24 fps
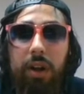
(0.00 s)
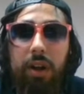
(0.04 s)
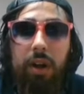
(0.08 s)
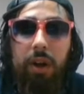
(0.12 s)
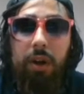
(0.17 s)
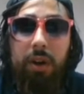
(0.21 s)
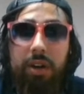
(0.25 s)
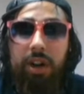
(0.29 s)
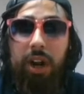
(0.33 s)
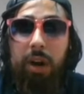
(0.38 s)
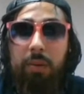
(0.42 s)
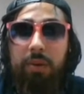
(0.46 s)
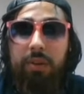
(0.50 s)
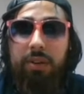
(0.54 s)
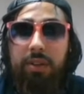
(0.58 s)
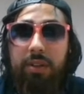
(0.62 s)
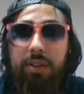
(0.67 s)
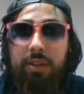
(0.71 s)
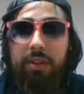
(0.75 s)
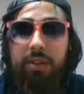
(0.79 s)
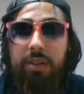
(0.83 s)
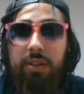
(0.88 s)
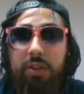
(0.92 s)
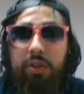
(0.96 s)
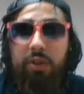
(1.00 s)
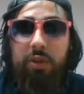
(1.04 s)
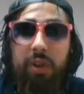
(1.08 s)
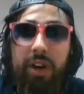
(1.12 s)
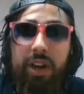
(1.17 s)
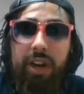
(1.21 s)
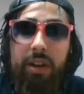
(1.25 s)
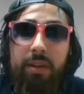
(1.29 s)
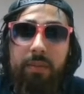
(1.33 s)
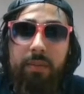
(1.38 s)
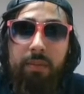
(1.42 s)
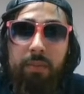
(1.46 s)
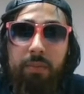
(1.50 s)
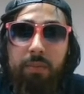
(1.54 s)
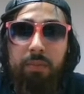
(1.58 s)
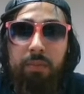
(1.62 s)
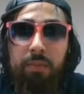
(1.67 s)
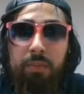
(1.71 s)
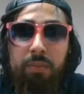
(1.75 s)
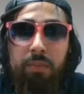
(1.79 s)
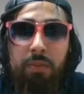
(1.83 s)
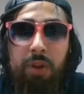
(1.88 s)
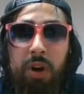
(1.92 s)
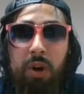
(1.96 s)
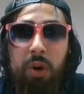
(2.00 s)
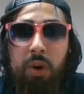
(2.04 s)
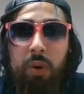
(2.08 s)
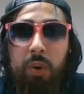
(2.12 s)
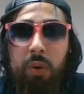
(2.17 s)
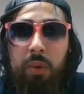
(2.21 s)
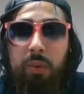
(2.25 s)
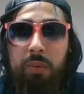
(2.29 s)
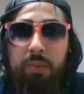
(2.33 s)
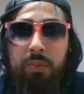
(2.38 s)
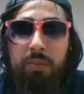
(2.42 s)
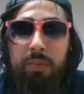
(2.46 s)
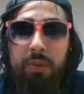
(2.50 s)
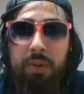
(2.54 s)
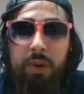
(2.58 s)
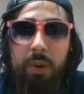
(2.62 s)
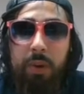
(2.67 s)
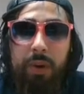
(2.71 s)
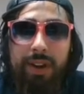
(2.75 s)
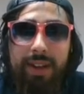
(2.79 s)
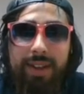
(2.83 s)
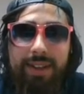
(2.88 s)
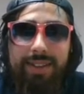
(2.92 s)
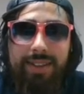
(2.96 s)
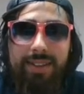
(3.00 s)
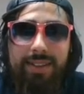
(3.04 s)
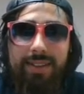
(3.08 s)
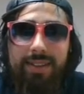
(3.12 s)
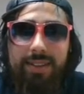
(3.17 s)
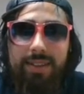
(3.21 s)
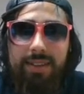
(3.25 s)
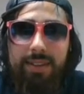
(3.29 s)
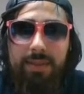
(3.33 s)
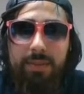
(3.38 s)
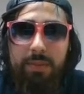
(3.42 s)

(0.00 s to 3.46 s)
Okinawans create moes.